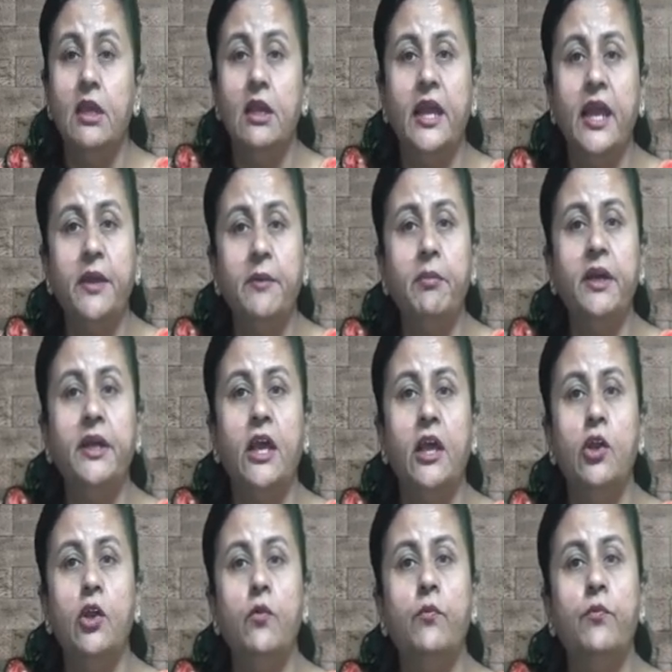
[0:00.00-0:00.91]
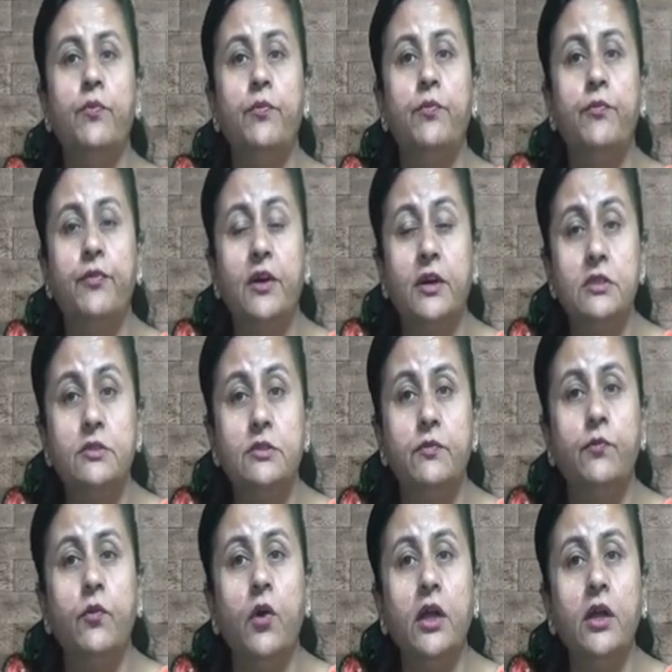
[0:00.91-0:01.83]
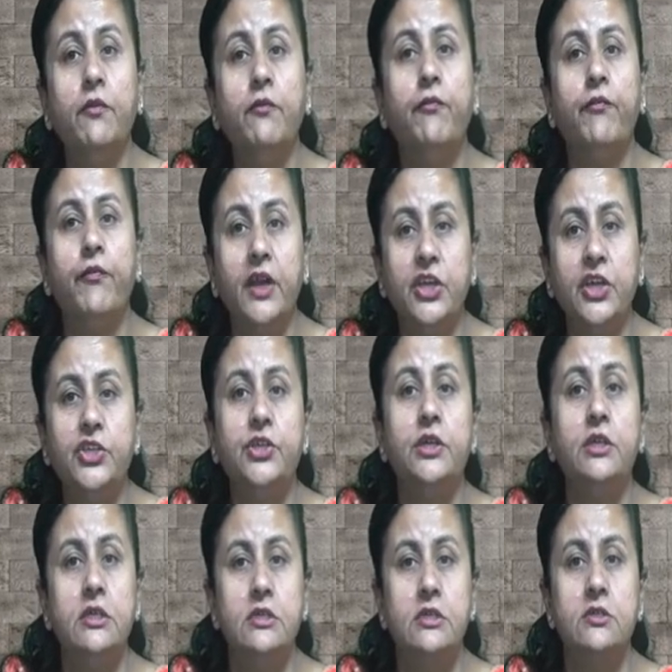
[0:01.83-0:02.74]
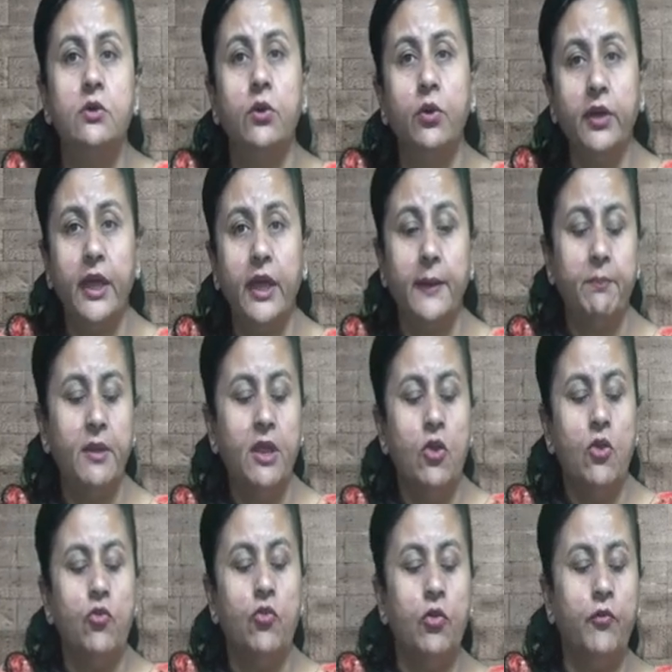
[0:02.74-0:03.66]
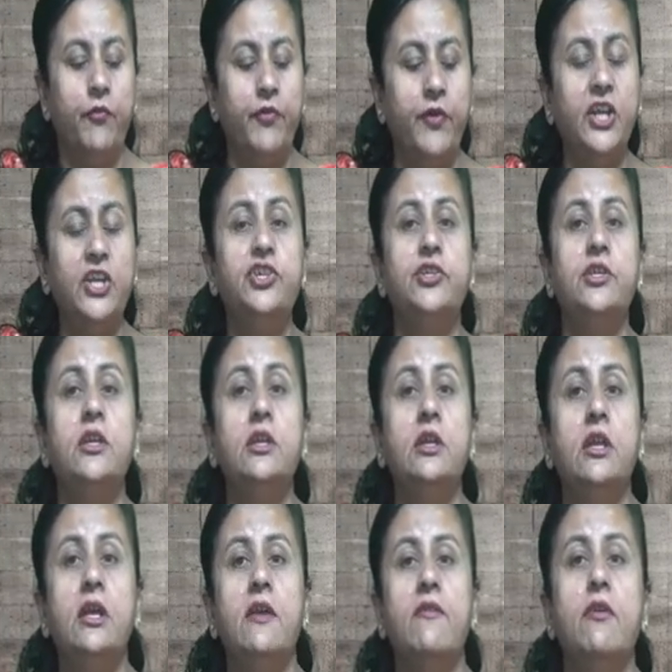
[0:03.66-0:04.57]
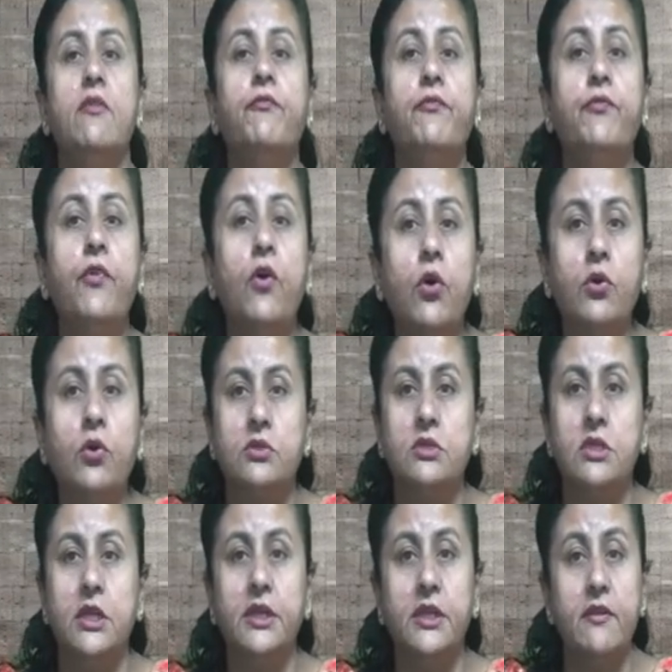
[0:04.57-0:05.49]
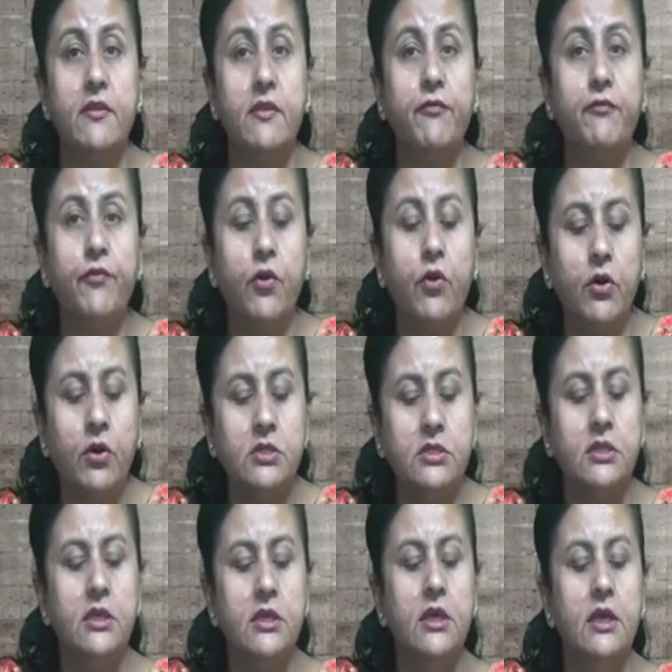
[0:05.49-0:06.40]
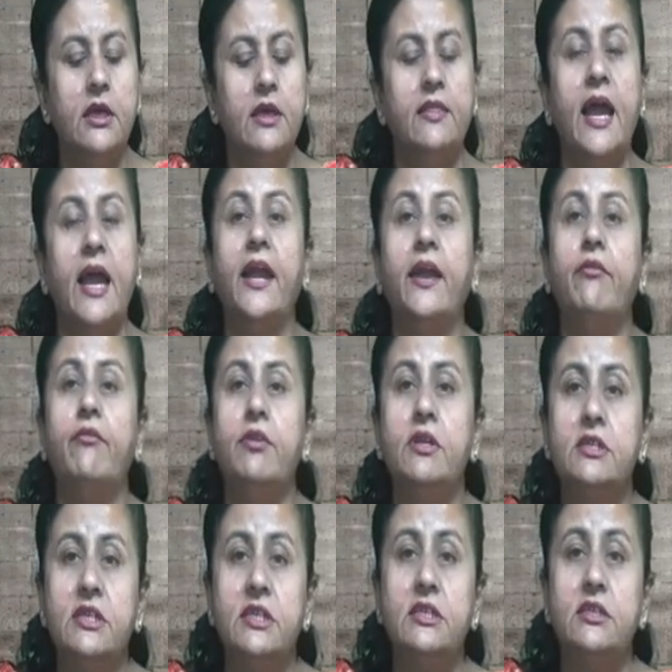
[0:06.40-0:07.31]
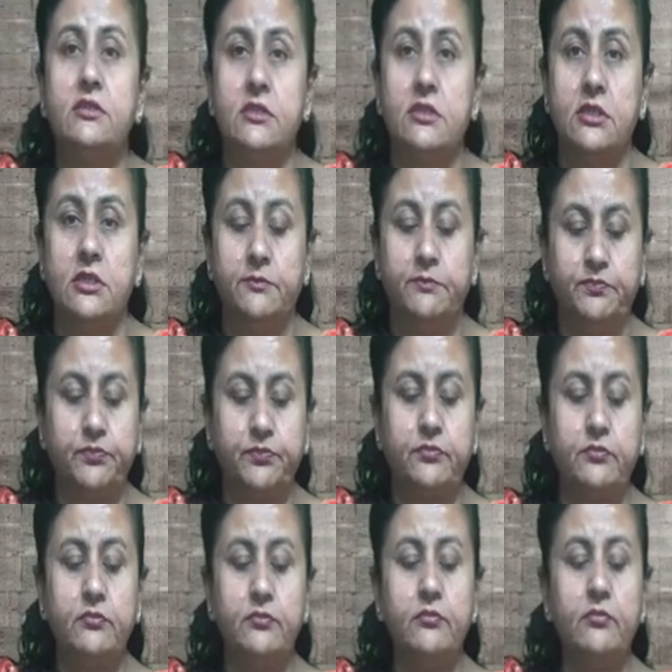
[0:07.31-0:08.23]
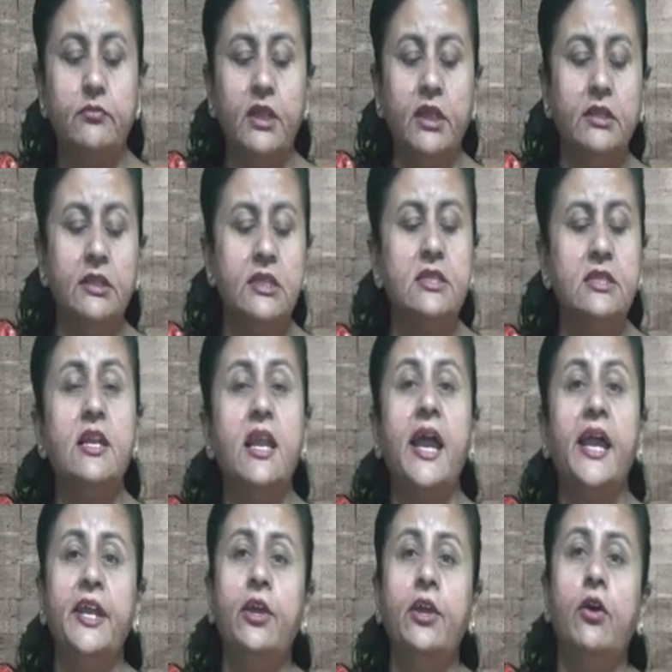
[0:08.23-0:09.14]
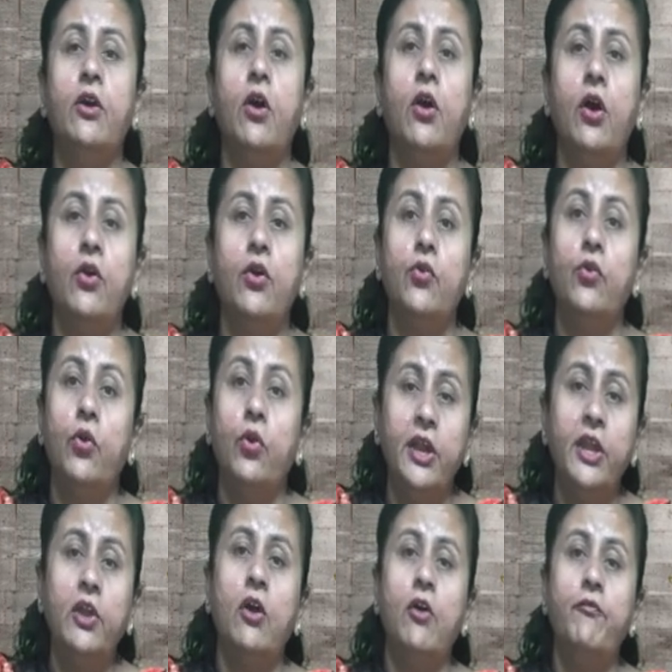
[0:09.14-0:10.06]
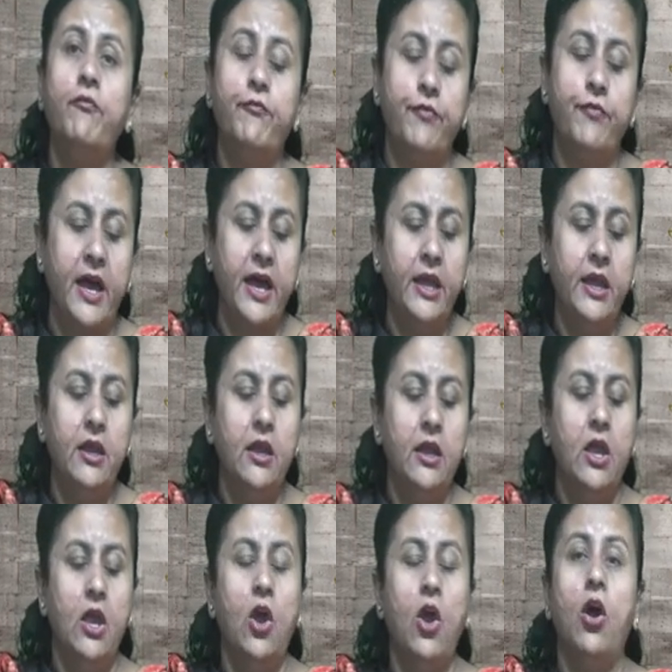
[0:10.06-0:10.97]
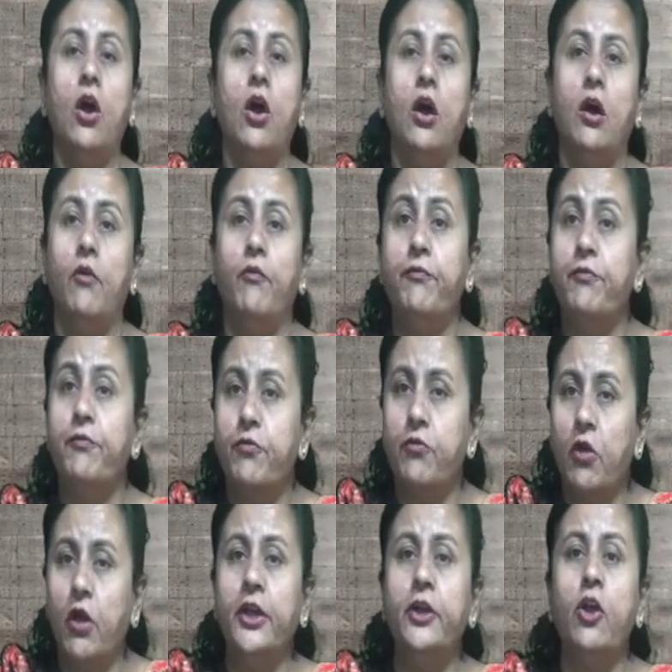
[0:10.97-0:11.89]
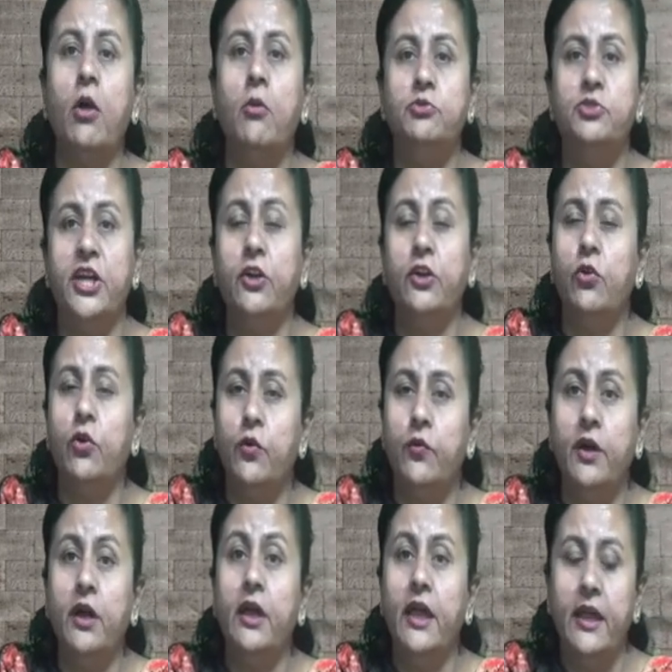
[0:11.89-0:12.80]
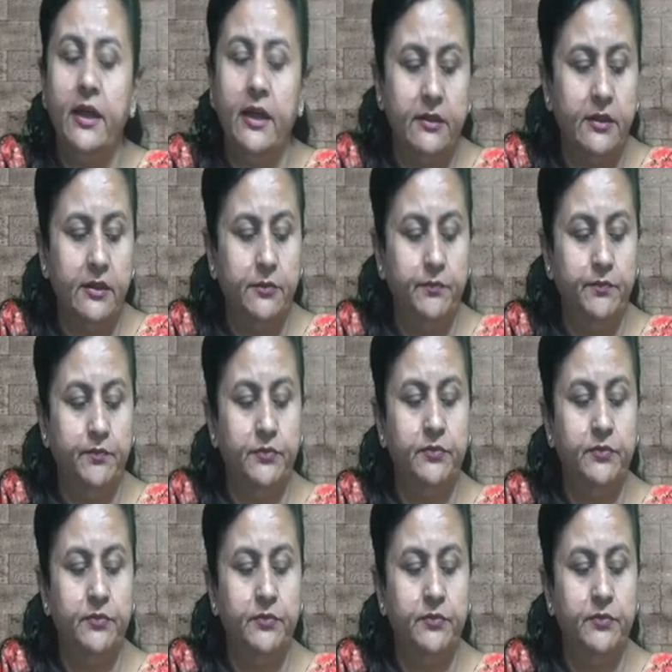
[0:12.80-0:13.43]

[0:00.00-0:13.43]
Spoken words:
Let me tell you first what friction is. Okay, so friction is a force. It is a force that resists the sliding or rolling of one solid object over another.